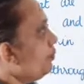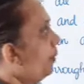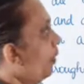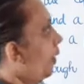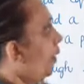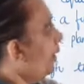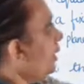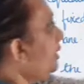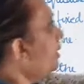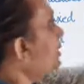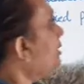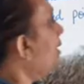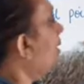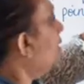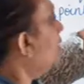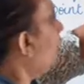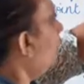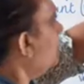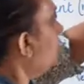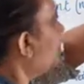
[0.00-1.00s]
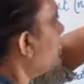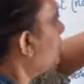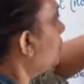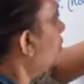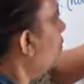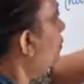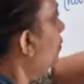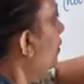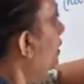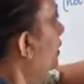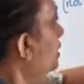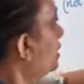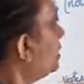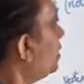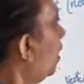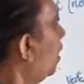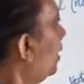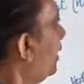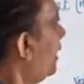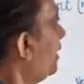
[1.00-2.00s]
points constitute what is
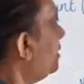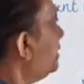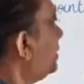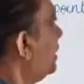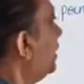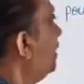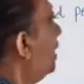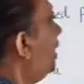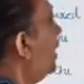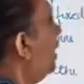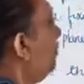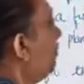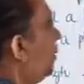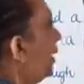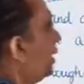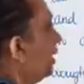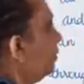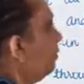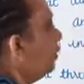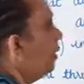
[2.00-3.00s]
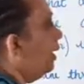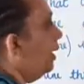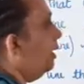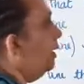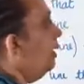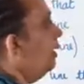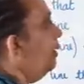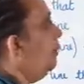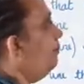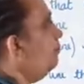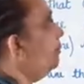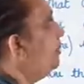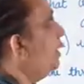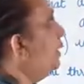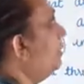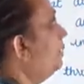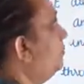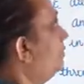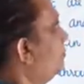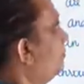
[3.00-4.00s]
called as a parabola.
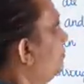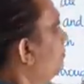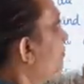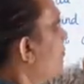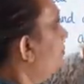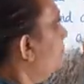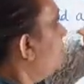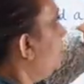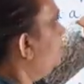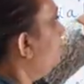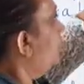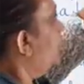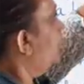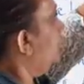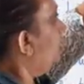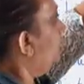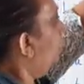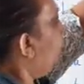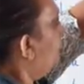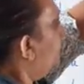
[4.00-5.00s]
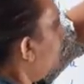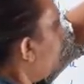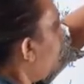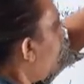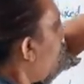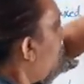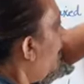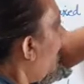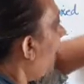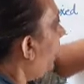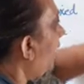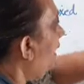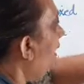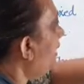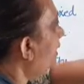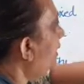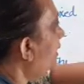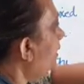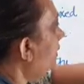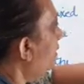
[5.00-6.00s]
The
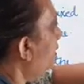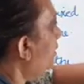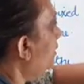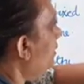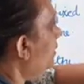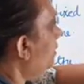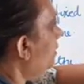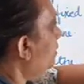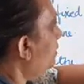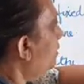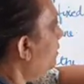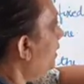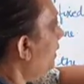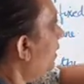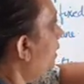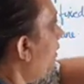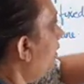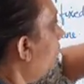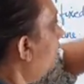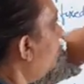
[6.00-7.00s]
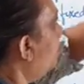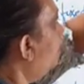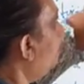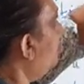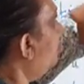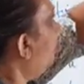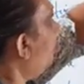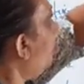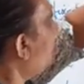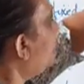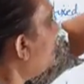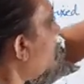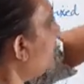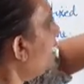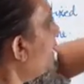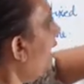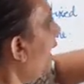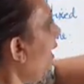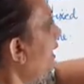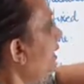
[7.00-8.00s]
line, the
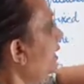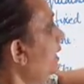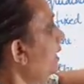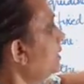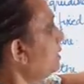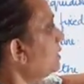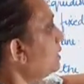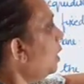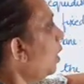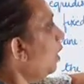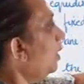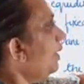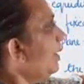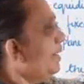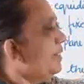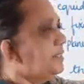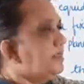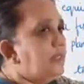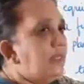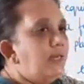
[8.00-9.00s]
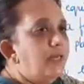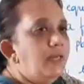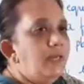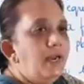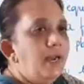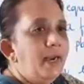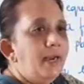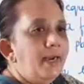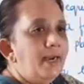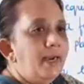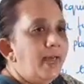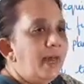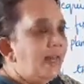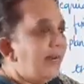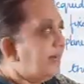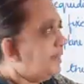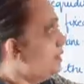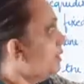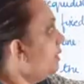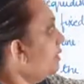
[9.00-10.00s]
fixed line is called as the
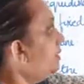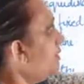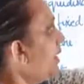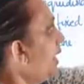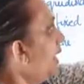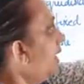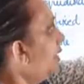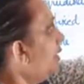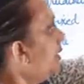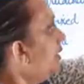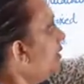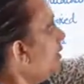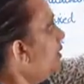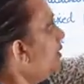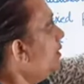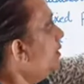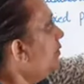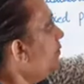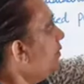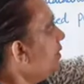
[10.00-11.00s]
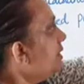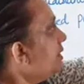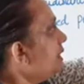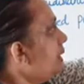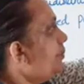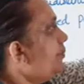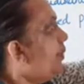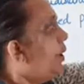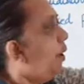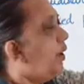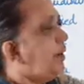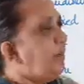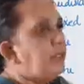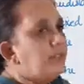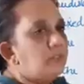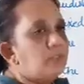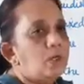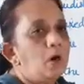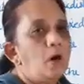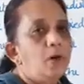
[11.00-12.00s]
directrix, and the fixed point
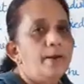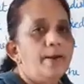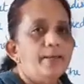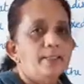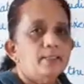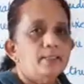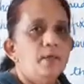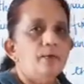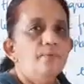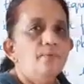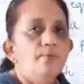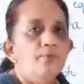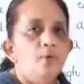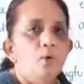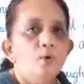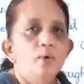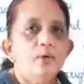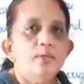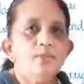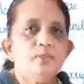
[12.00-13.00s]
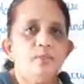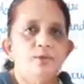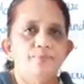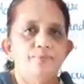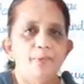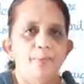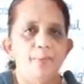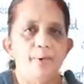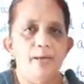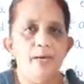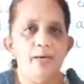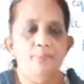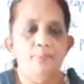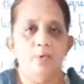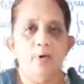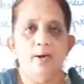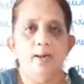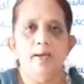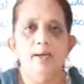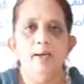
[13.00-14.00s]
is called as a focus of the
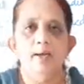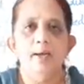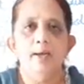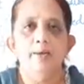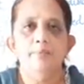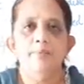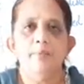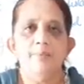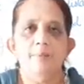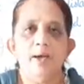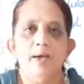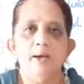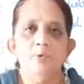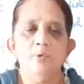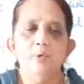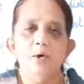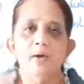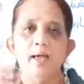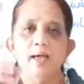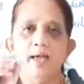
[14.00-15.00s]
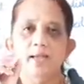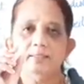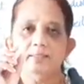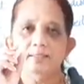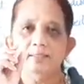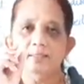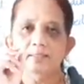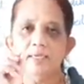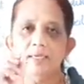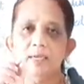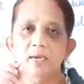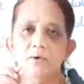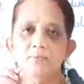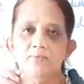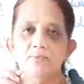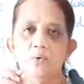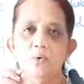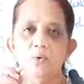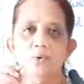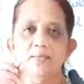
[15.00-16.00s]
parabola. The parabola has a single
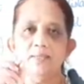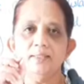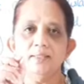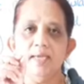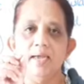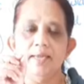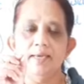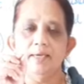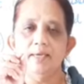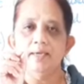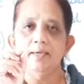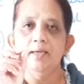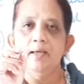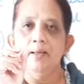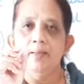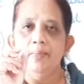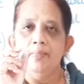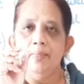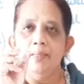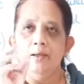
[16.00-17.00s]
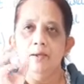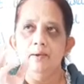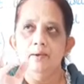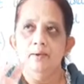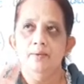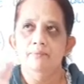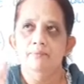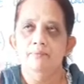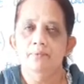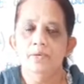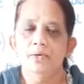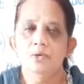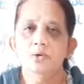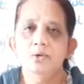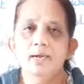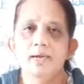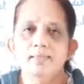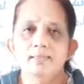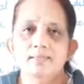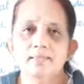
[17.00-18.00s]
focus, and when you
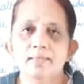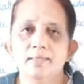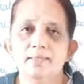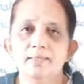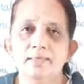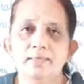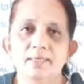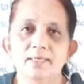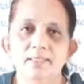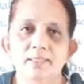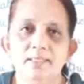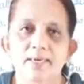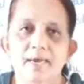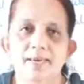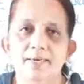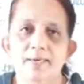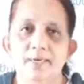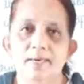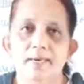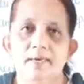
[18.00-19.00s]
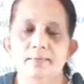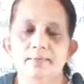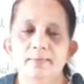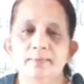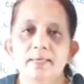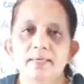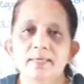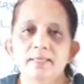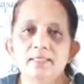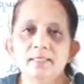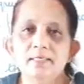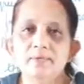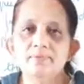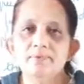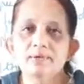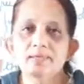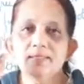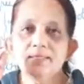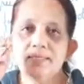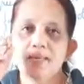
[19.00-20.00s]
consider the dish antenna, the receiver
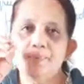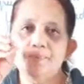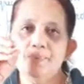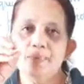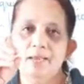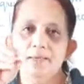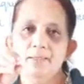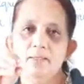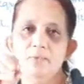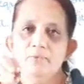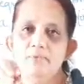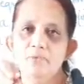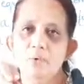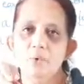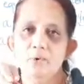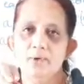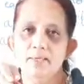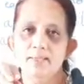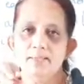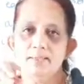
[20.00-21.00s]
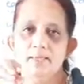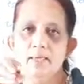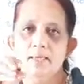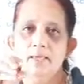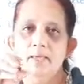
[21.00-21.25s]
is kept at the focus.